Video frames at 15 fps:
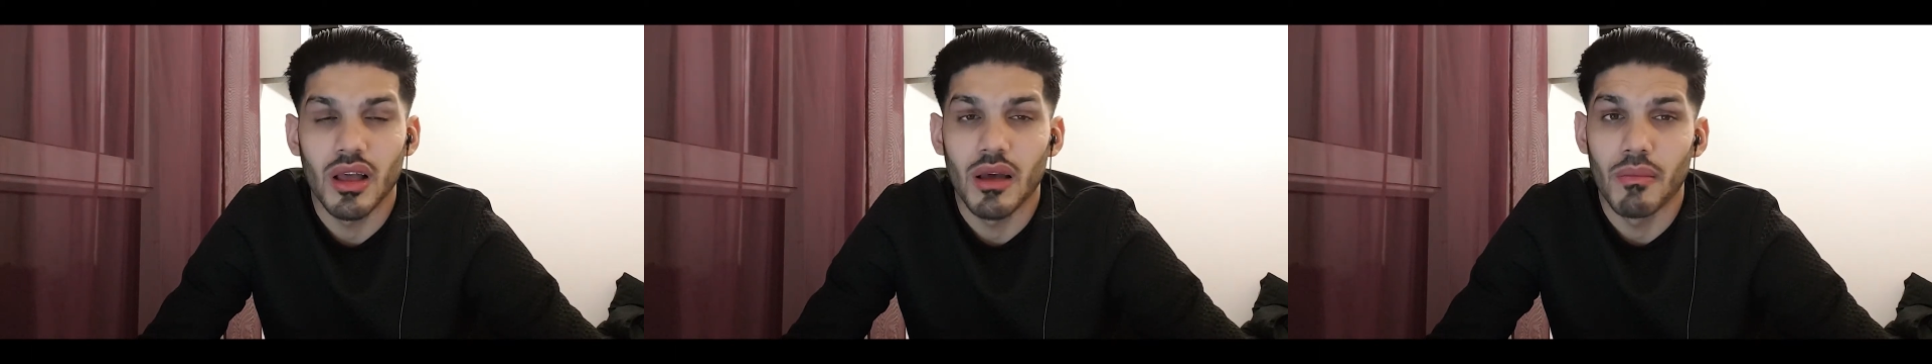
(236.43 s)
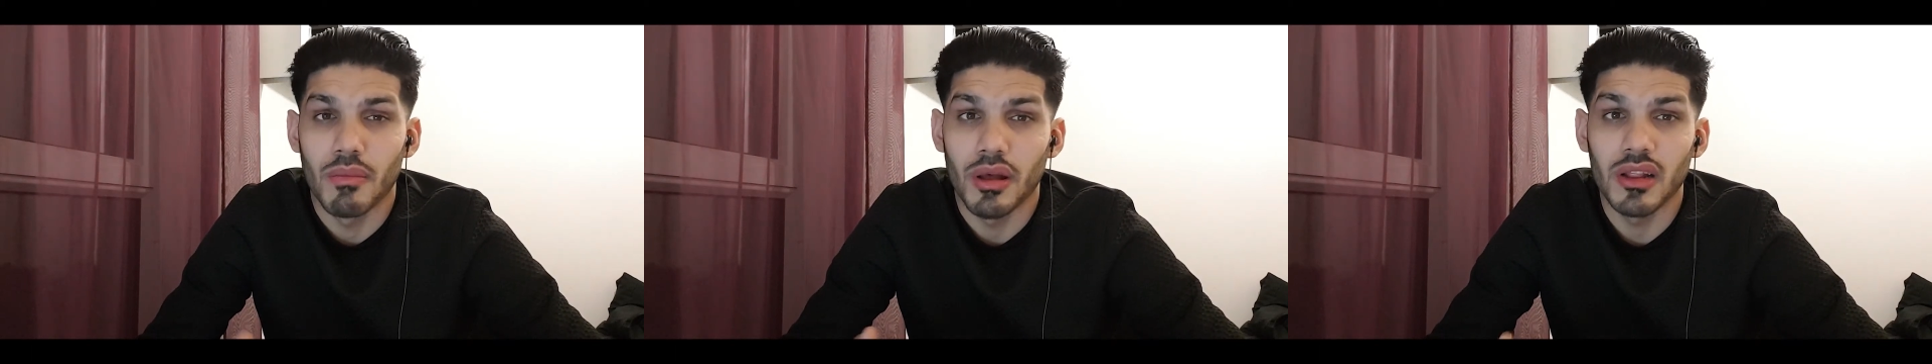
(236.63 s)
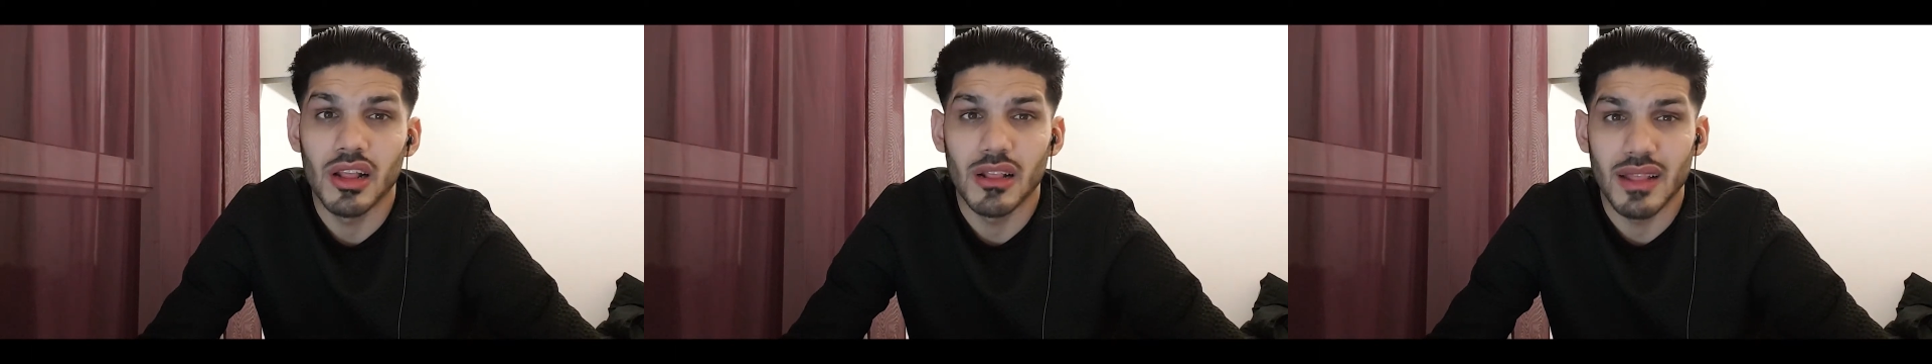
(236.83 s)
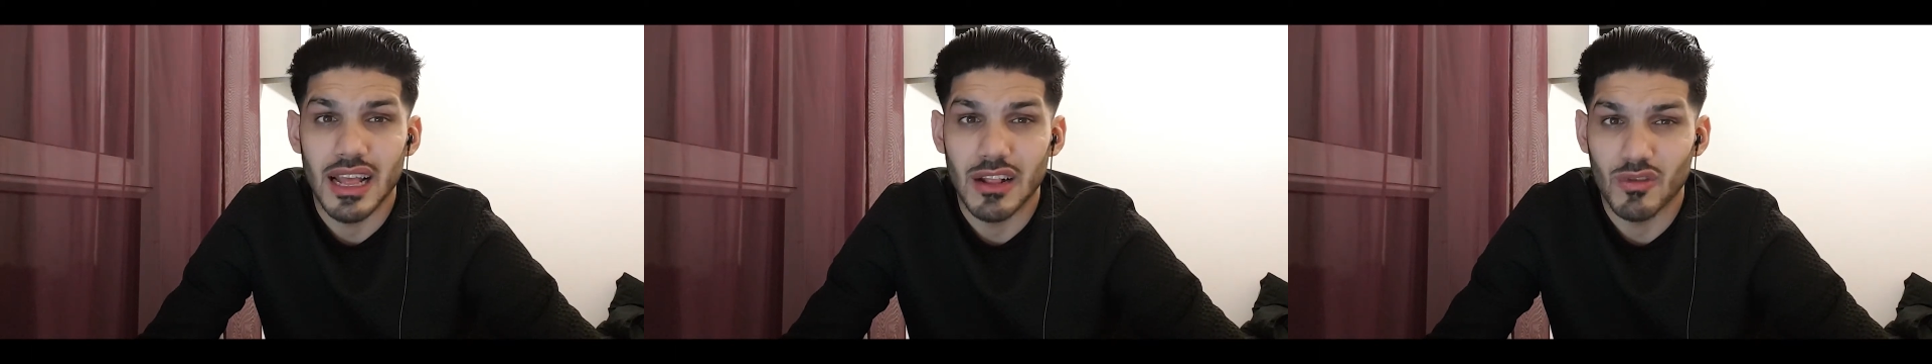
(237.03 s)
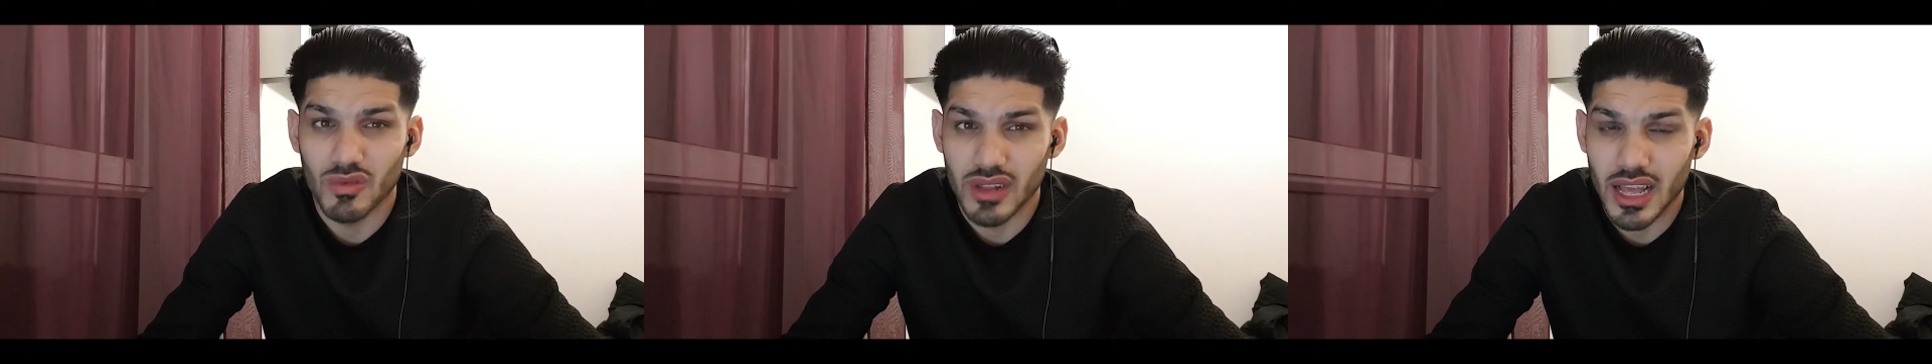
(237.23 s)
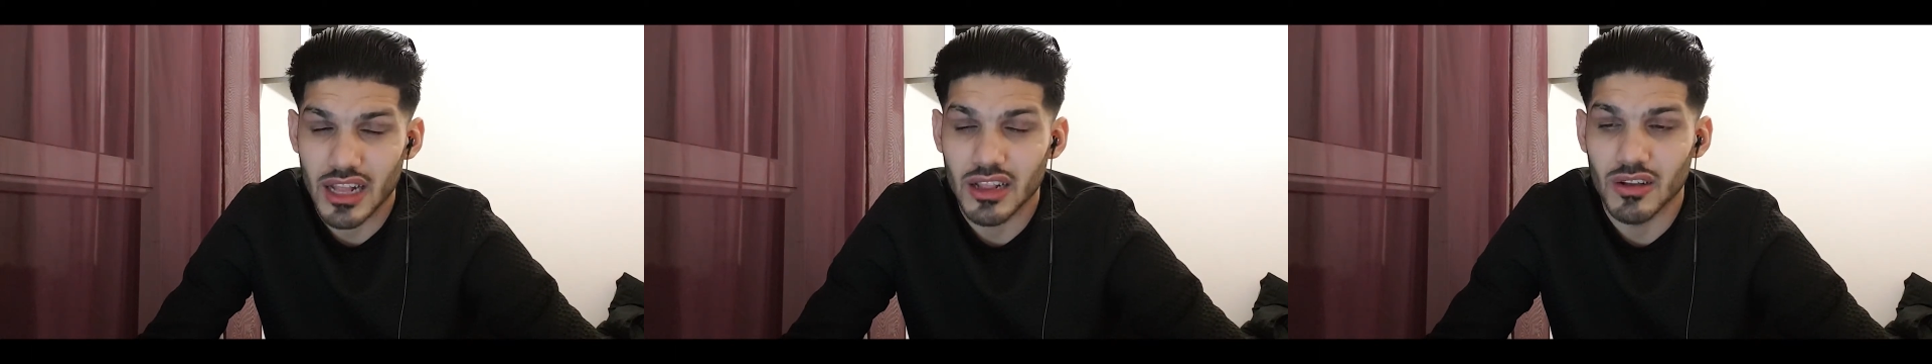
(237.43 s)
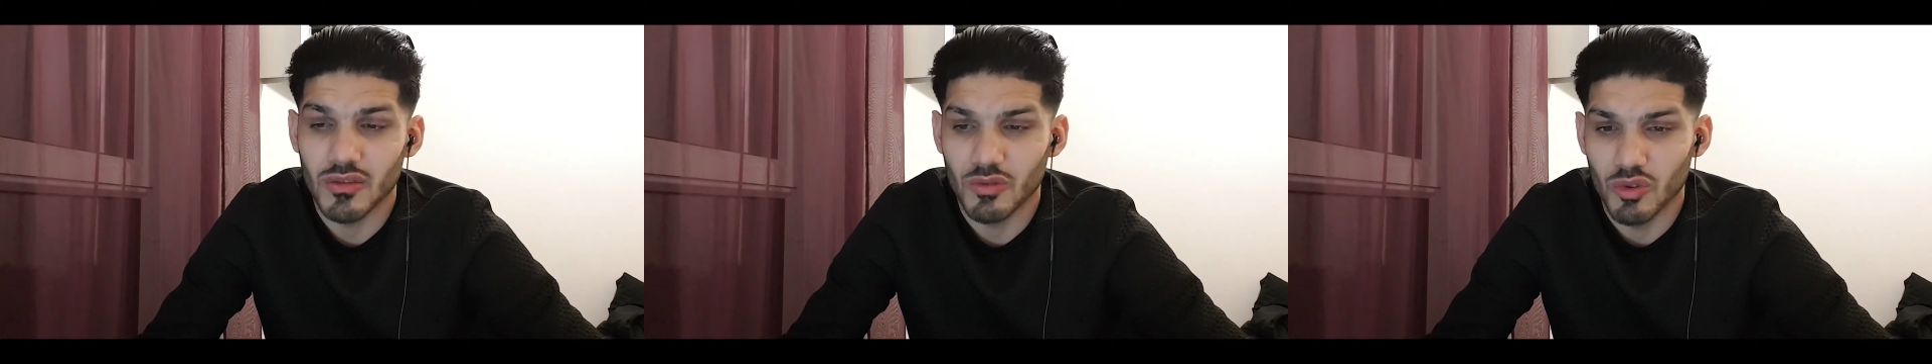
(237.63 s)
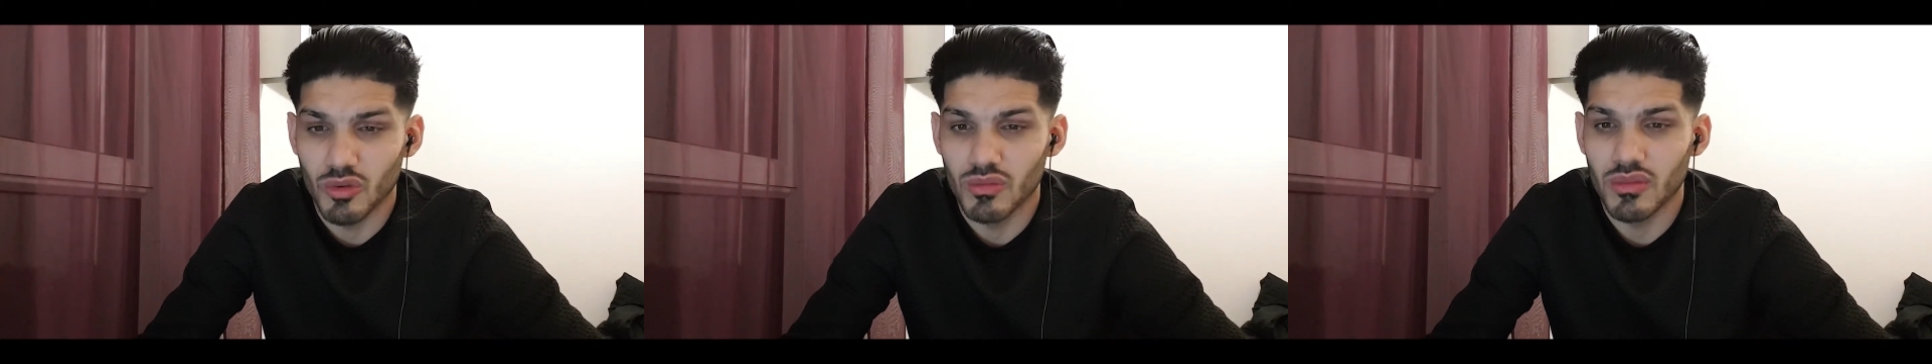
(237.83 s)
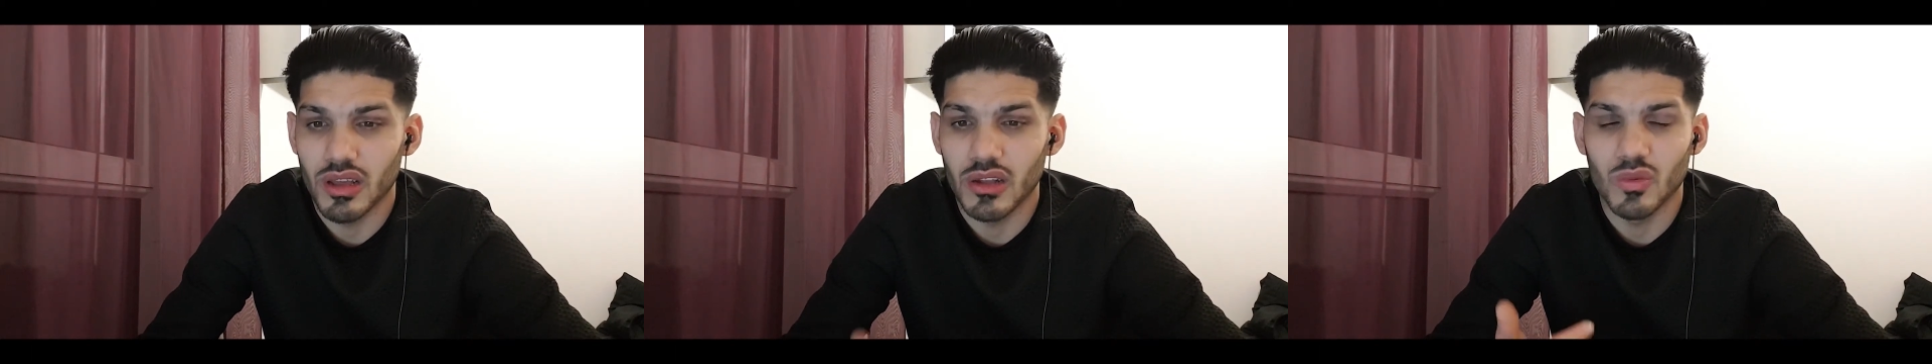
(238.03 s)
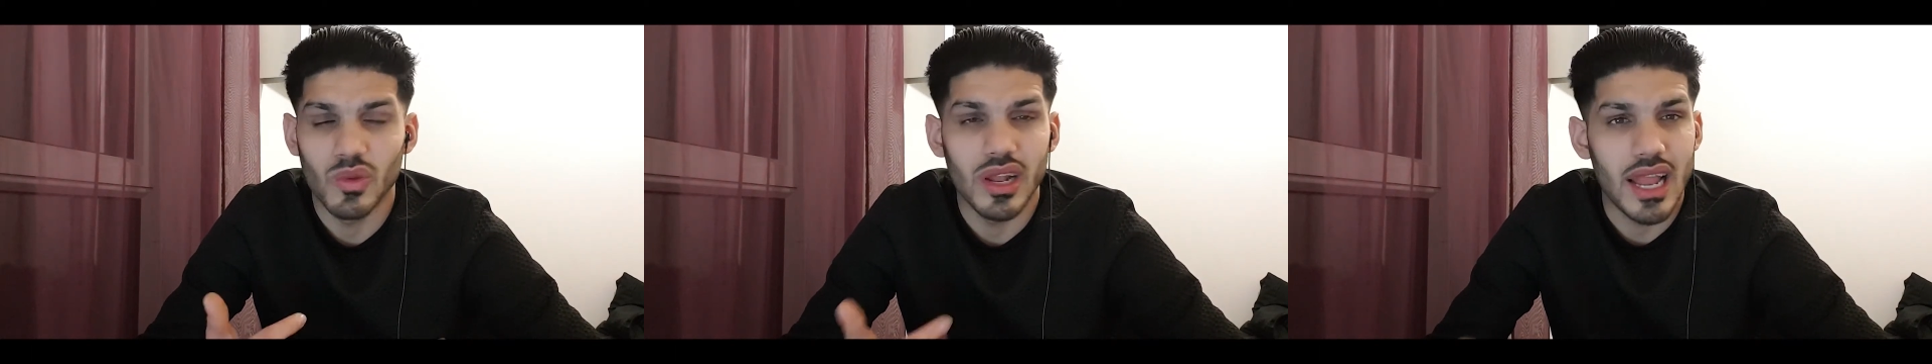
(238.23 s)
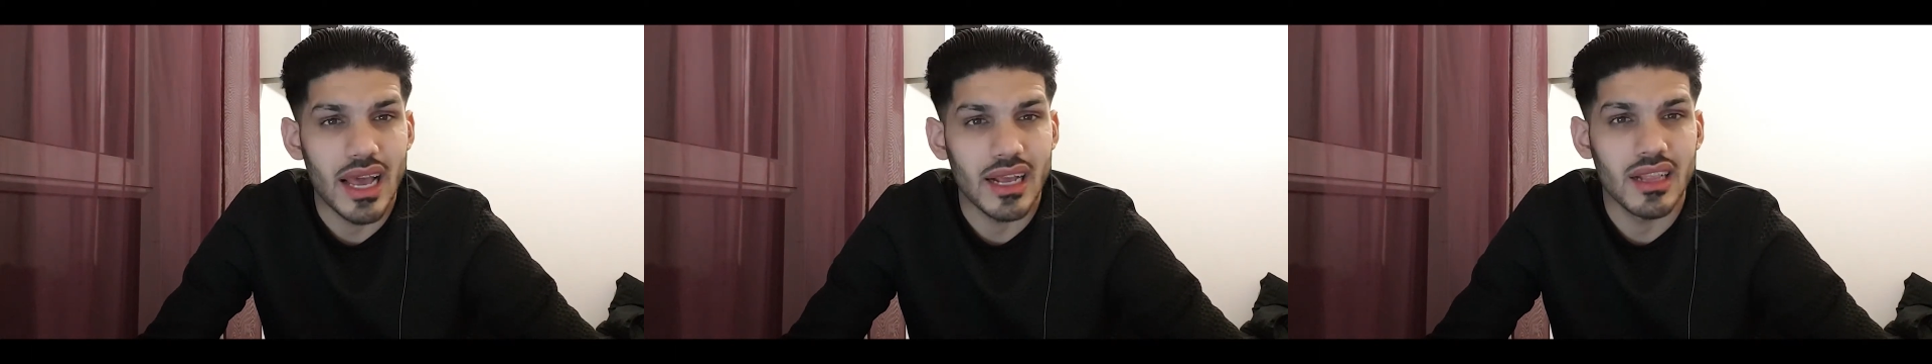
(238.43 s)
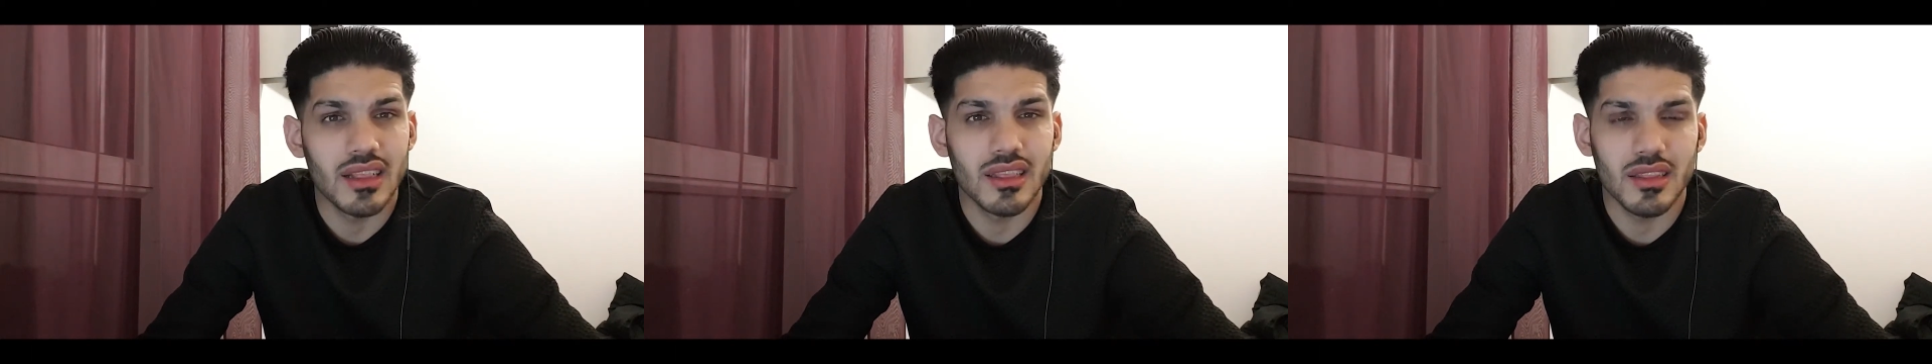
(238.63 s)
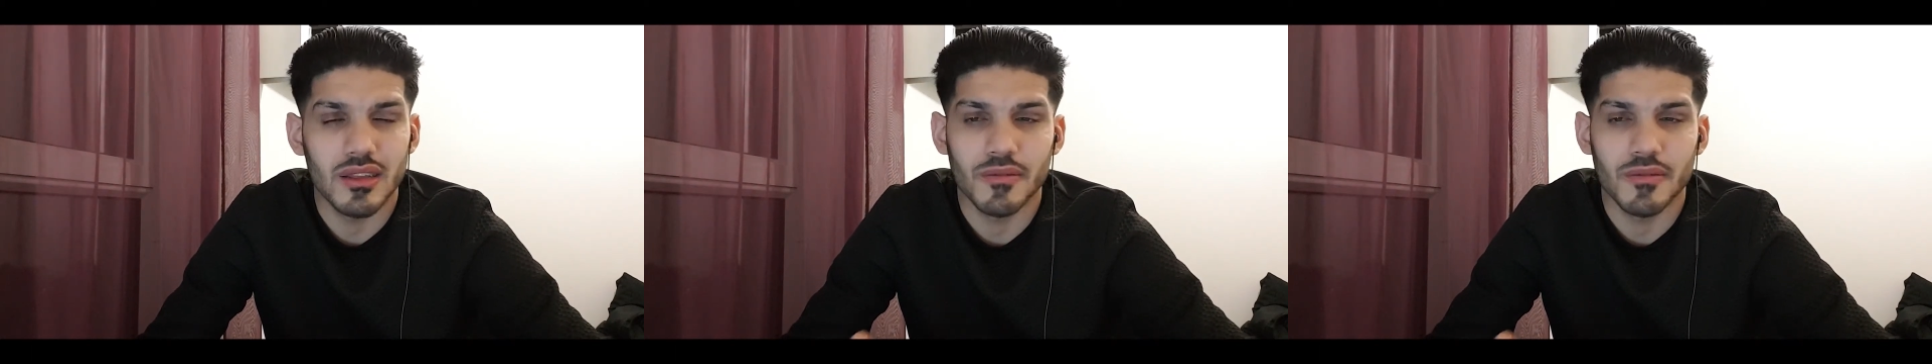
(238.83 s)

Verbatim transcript: processed natural nights and warm and relaxed.